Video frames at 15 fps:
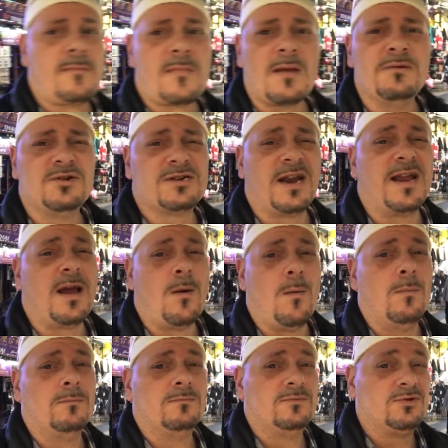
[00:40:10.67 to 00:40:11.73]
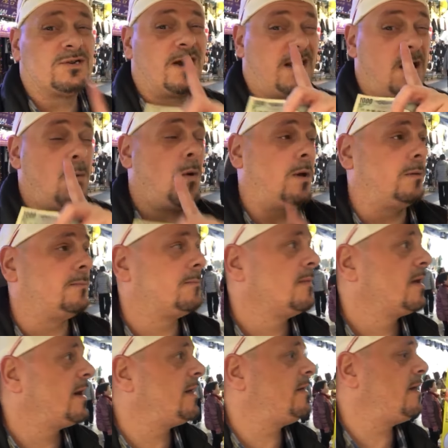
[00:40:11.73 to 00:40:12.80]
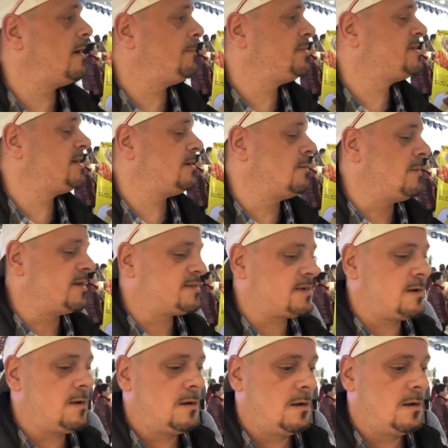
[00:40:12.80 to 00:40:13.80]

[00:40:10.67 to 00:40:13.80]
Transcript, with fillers: I'm just going to get one. Can I get the potato matzah?